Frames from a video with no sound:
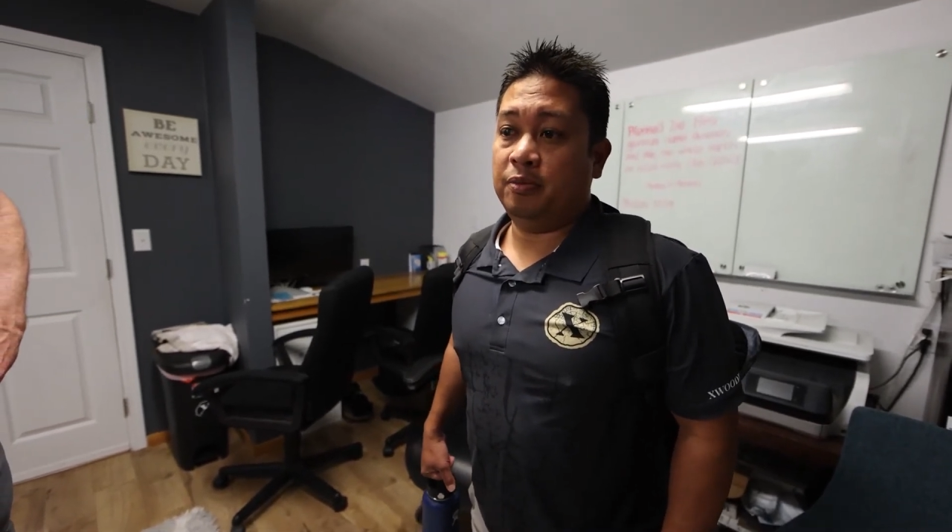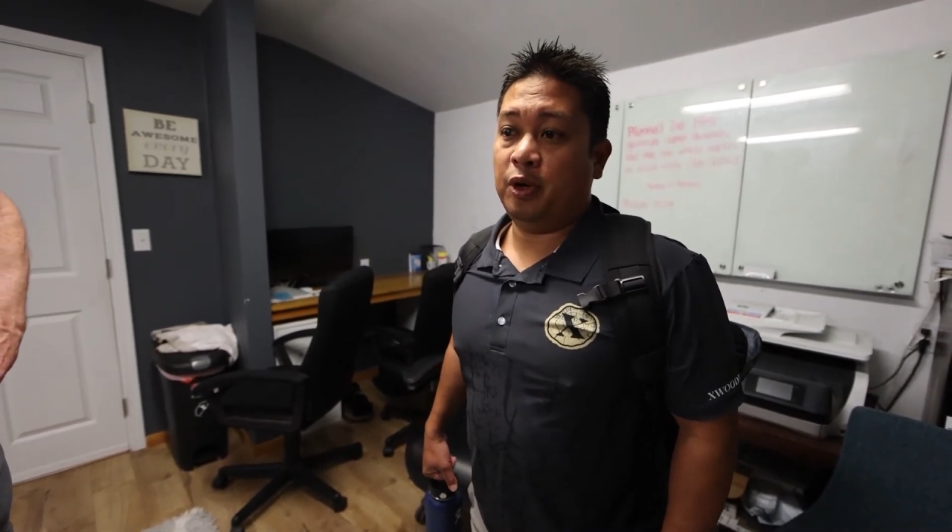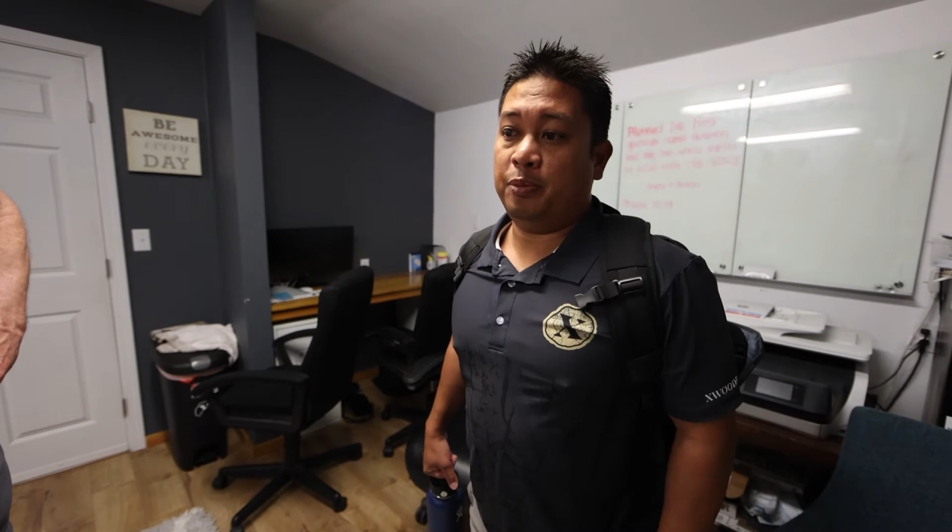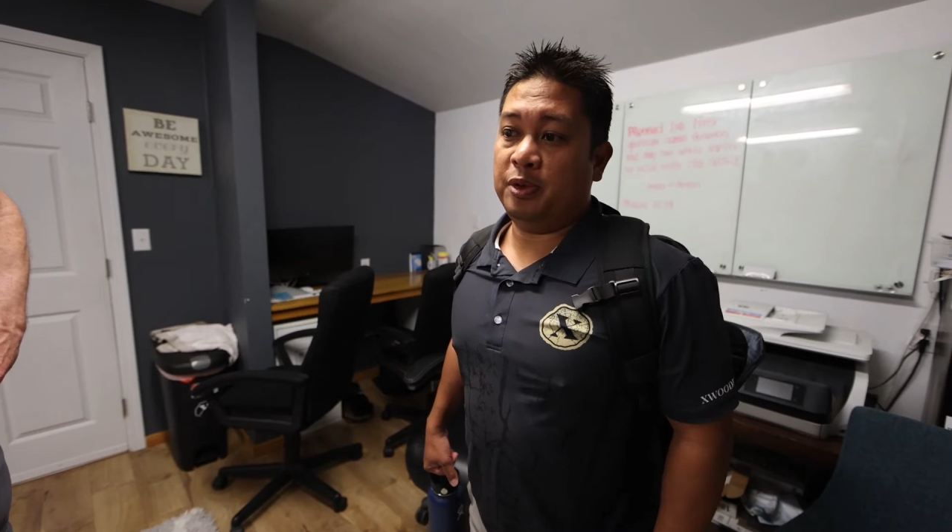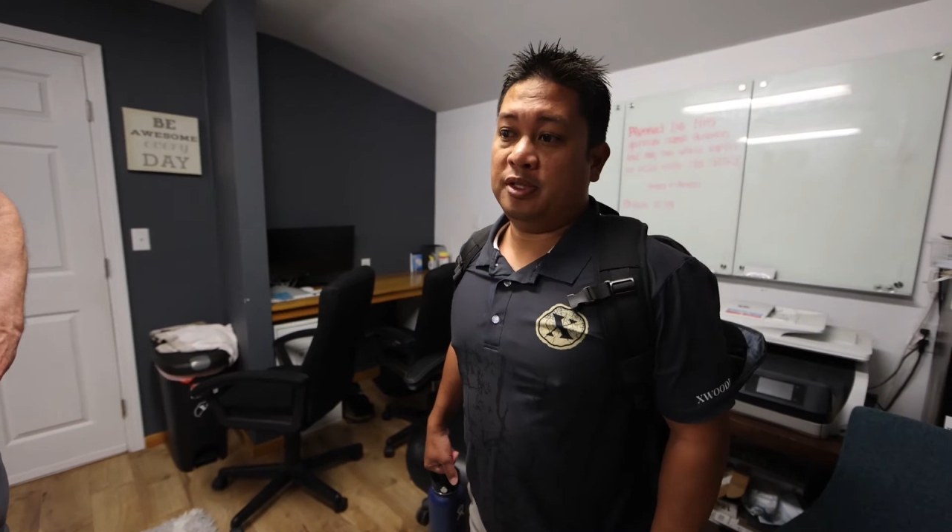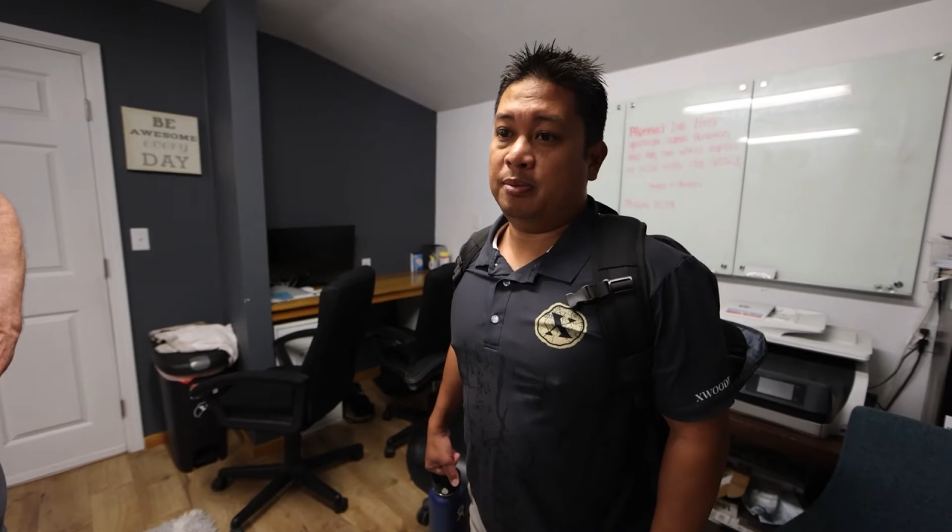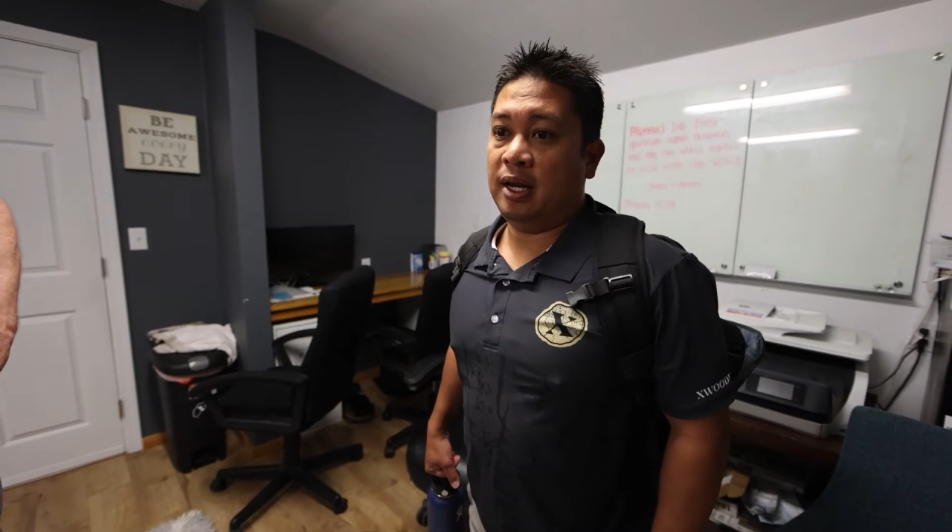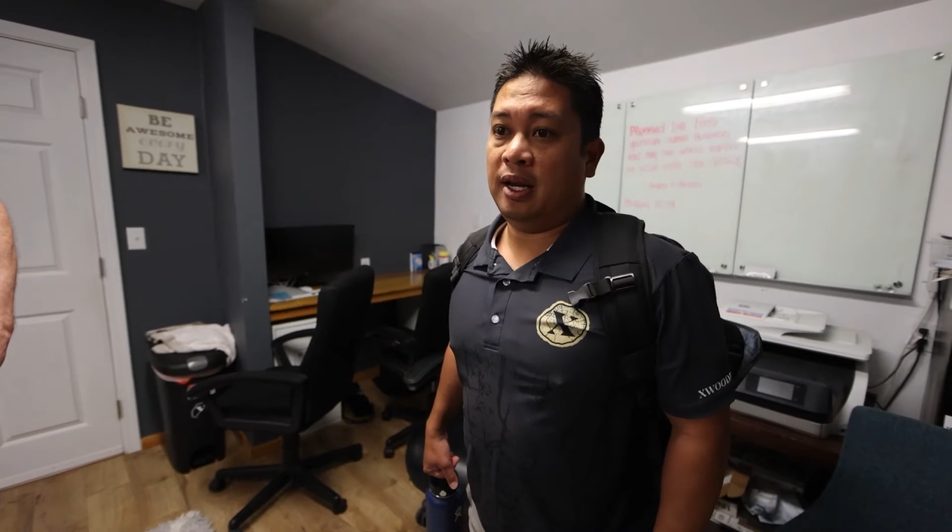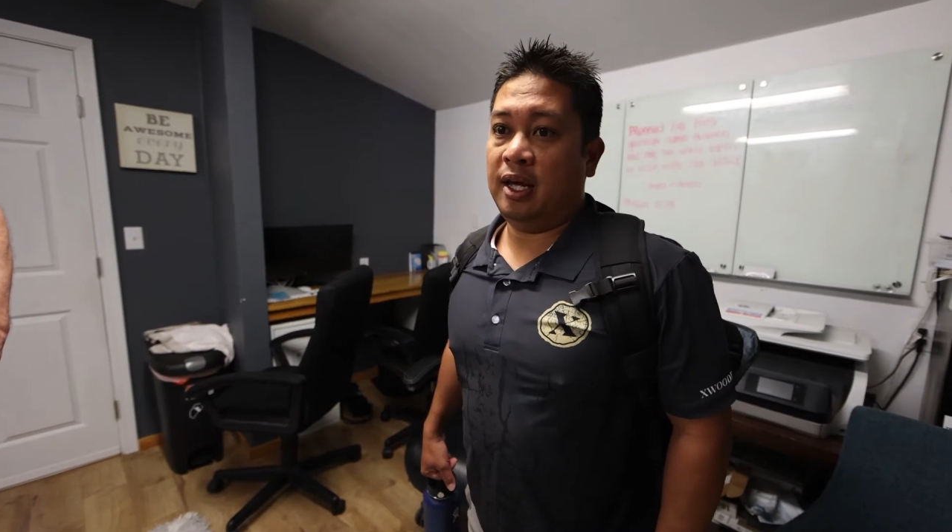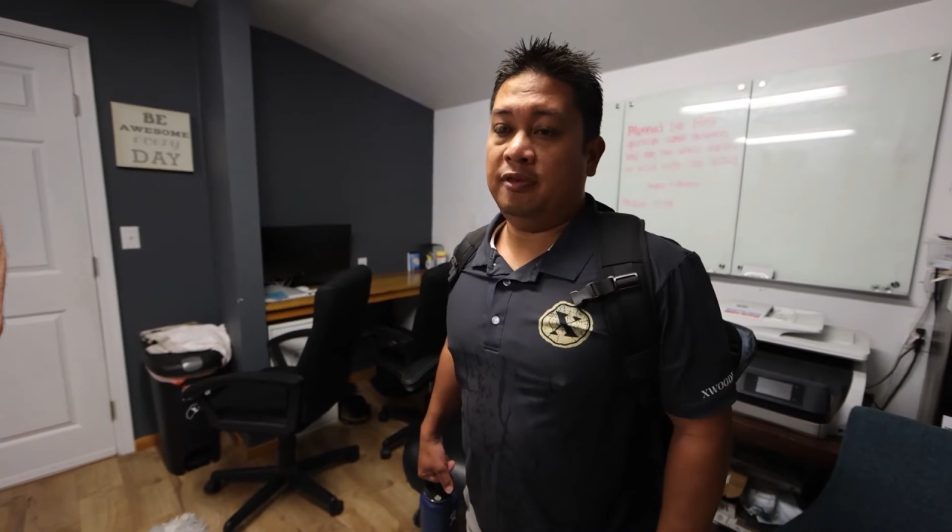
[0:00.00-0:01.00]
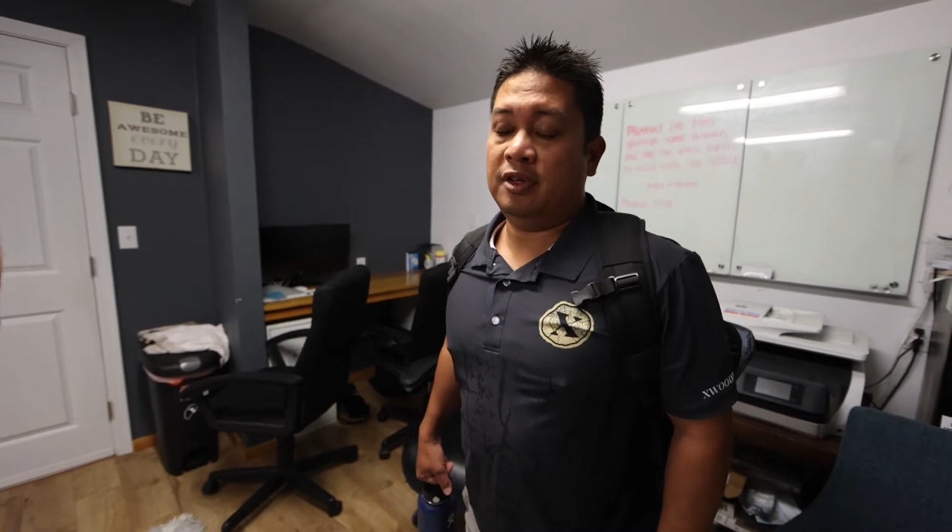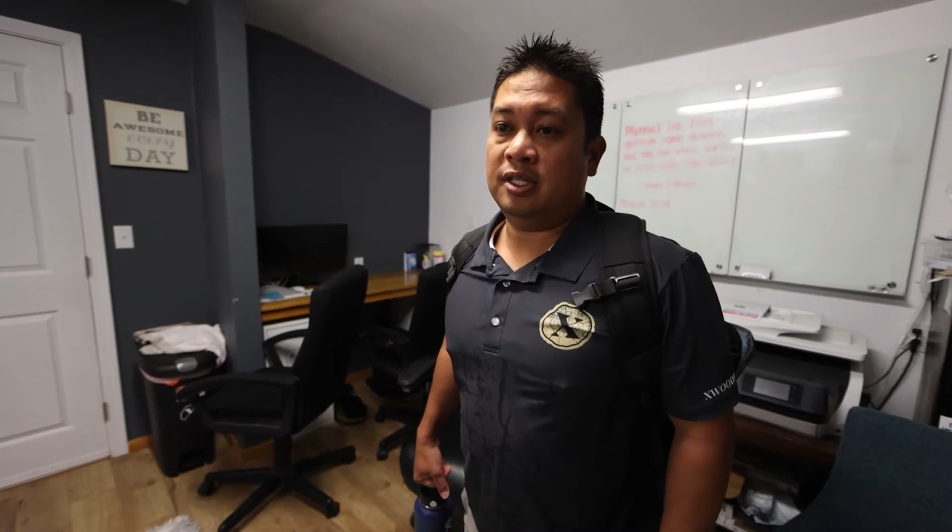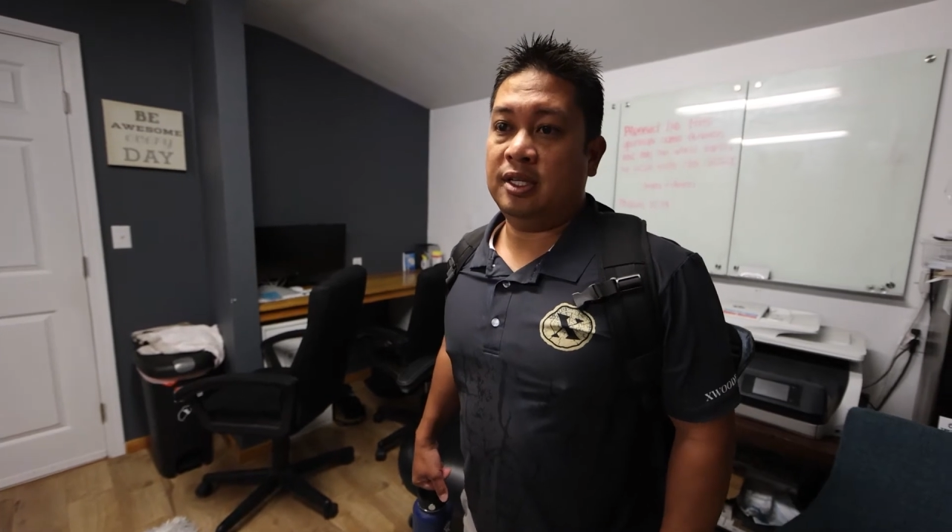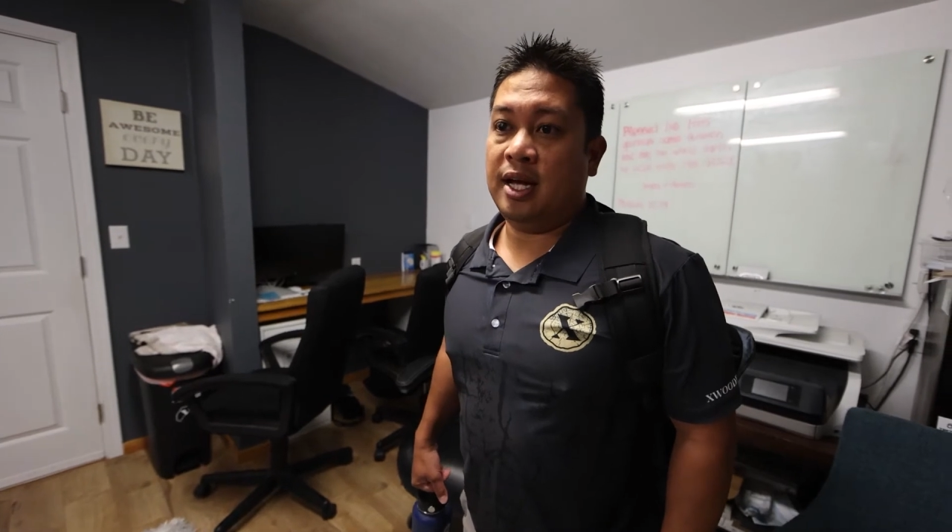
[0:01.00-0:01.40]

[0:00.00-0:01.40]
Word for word: purpose in my life is